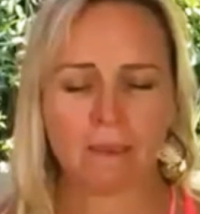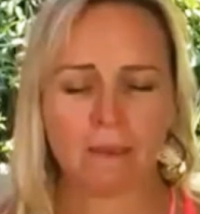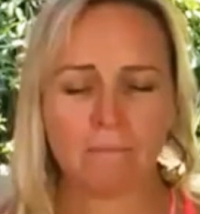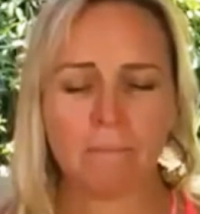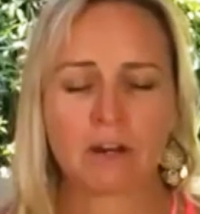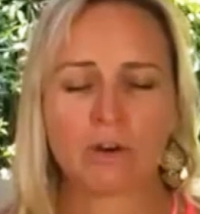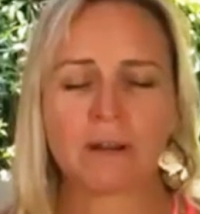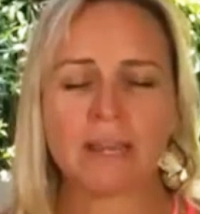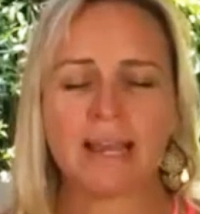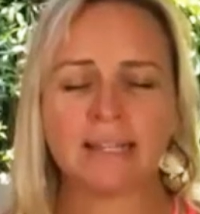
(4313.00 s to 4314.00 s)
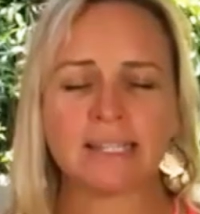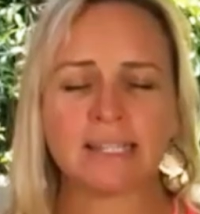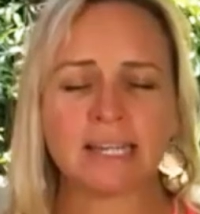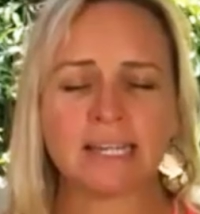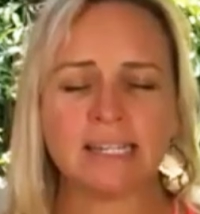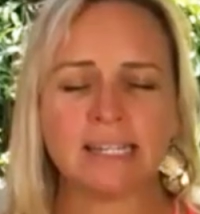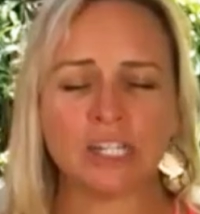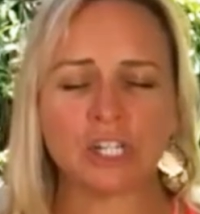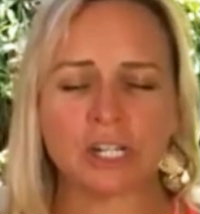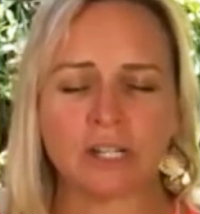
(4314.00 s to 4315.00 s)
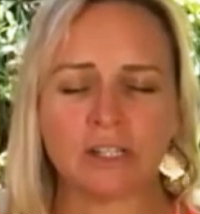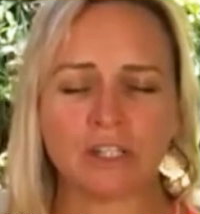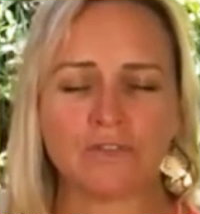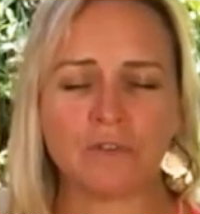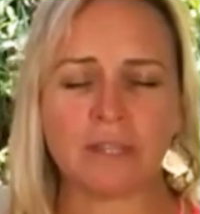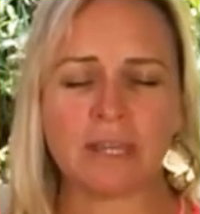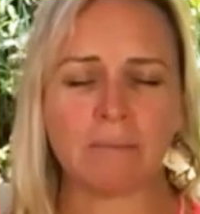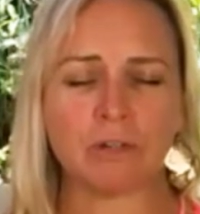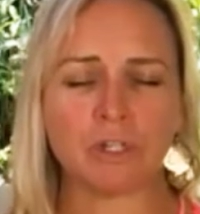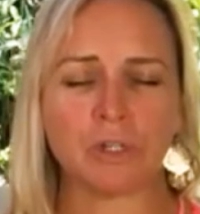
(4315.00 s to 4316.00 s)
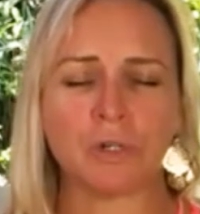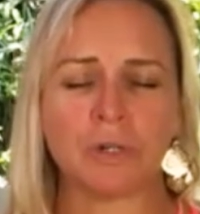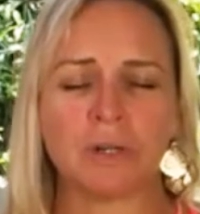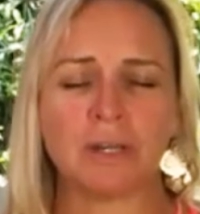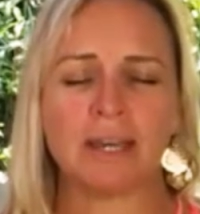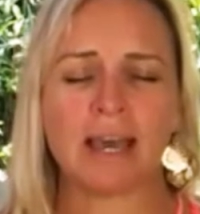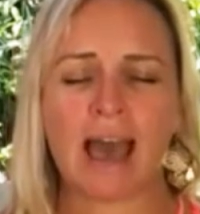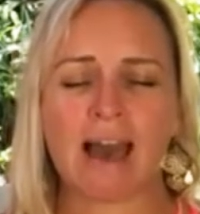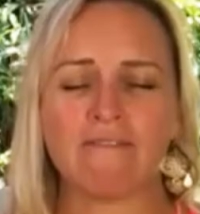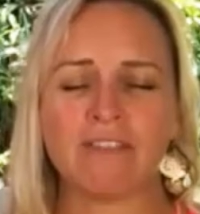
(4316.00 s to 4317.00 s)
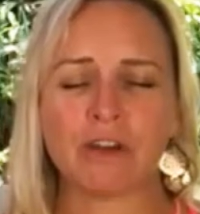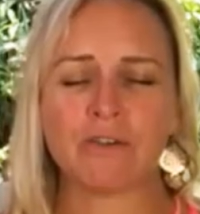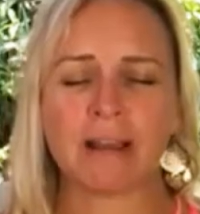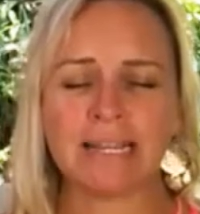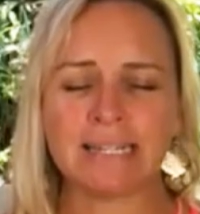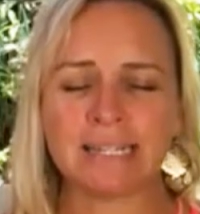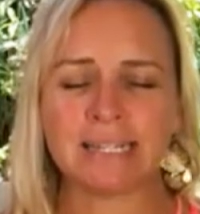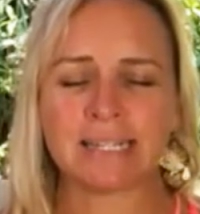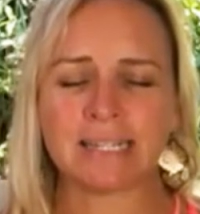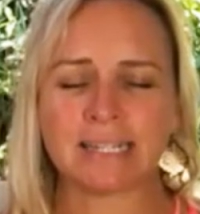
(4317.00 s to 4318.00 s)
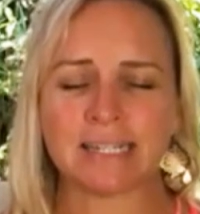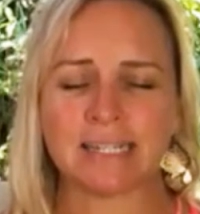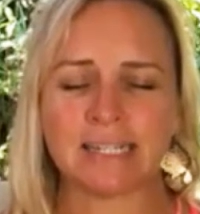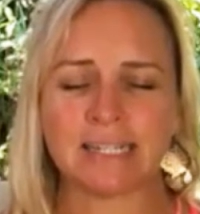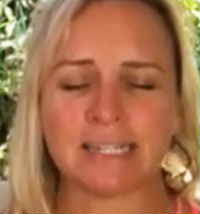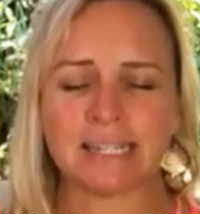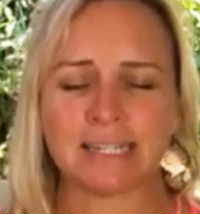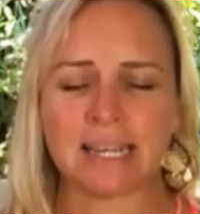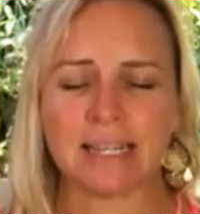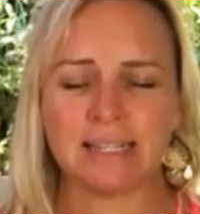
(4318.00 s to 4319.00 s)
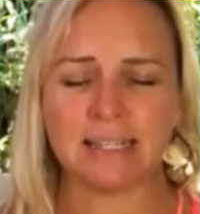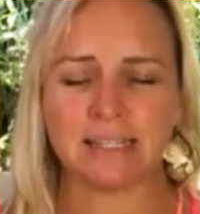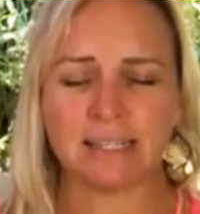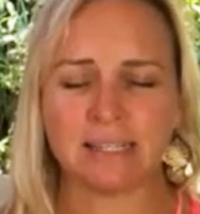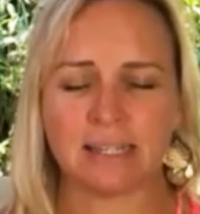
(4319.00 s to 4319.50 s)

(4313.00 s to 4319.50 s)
but creates the conditions for them to have the greatest success.